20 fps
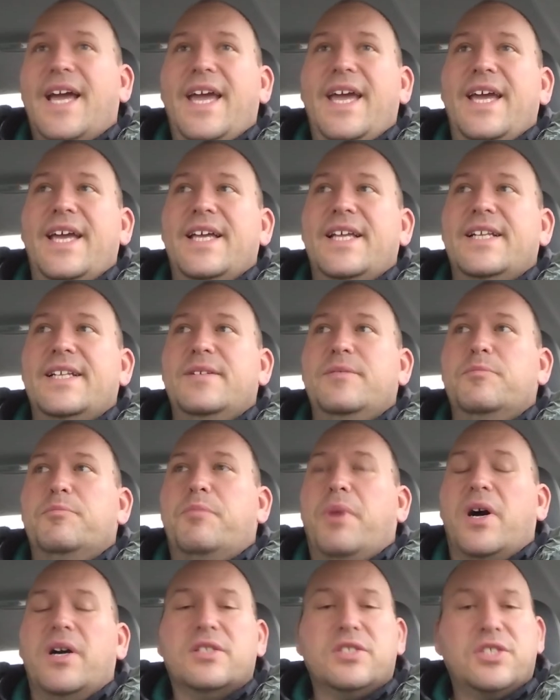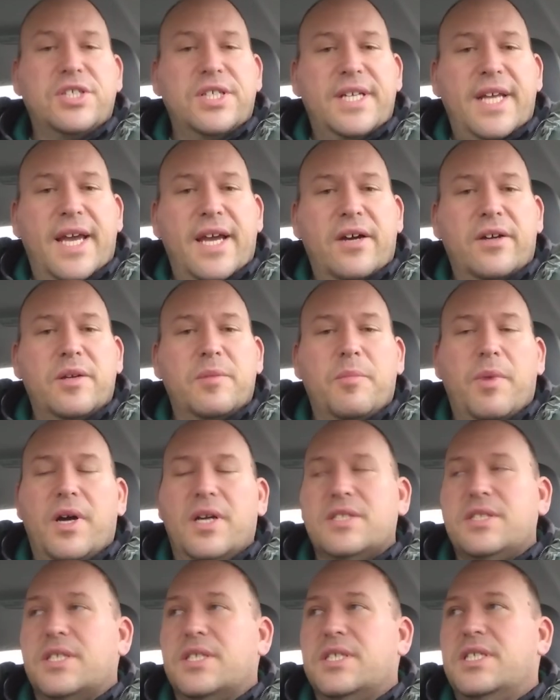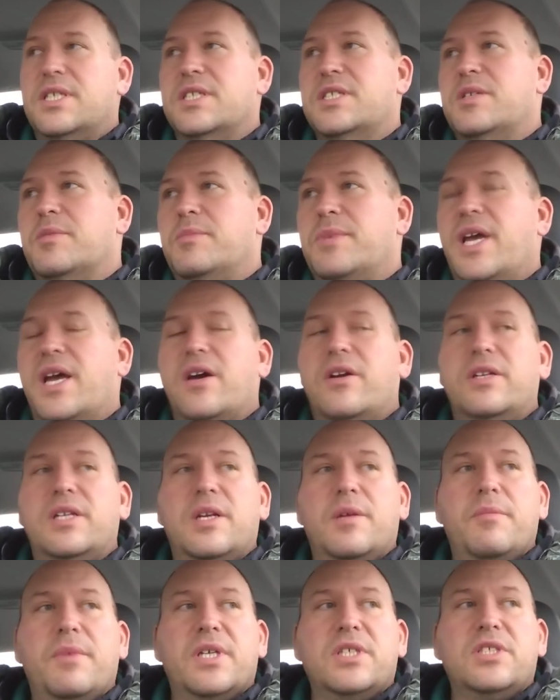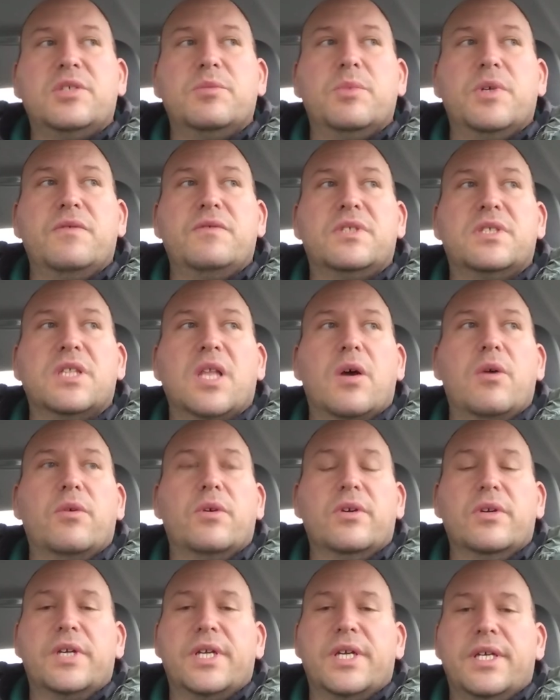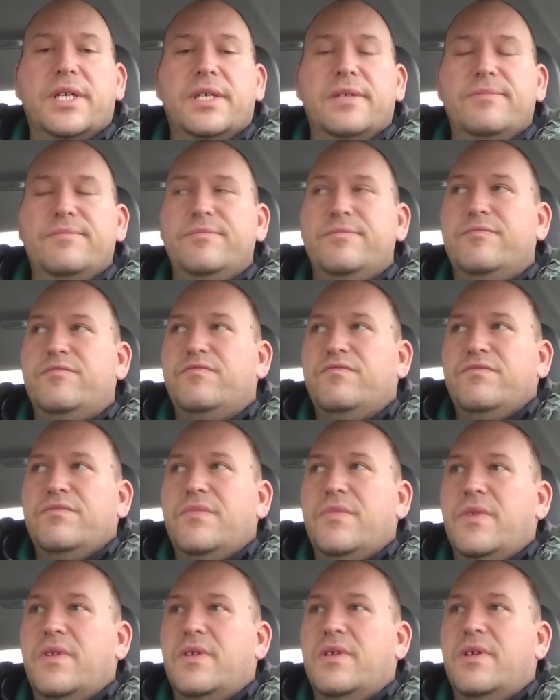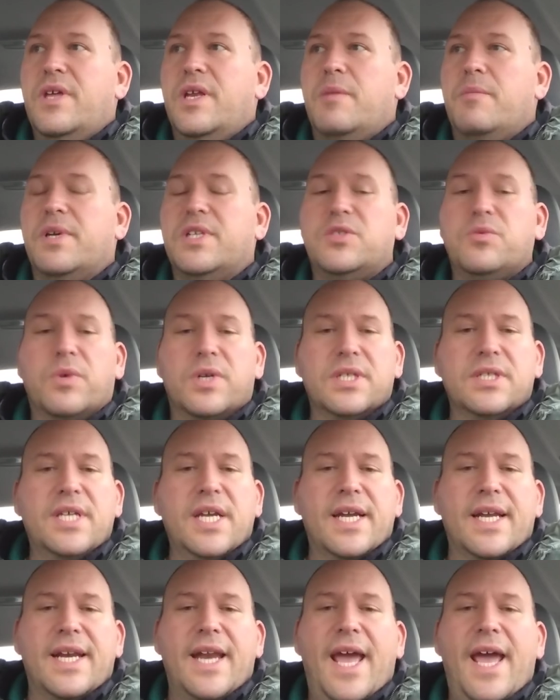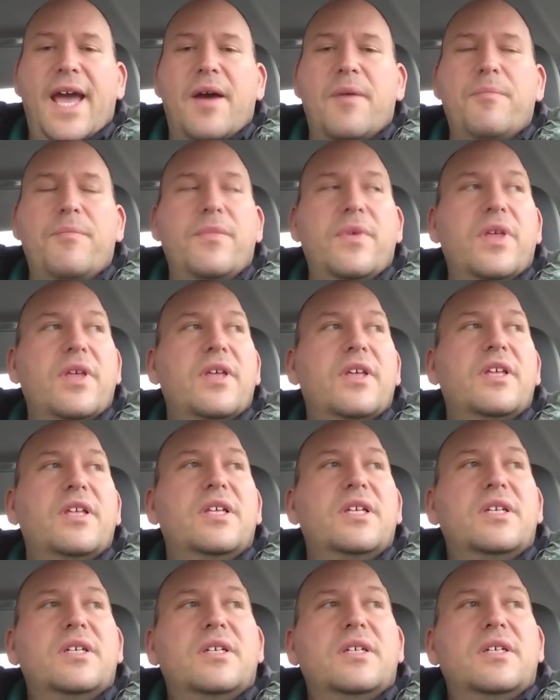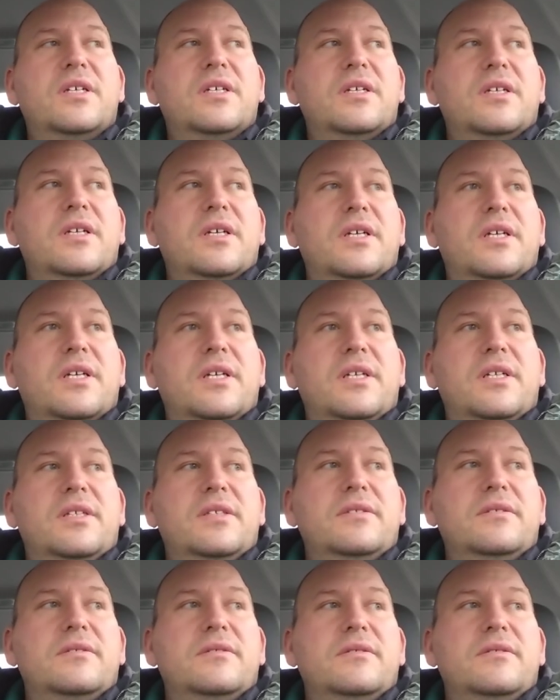it bogs you down, it bogs the system down, and it makes you move slower, and it makes you want to take a nap. And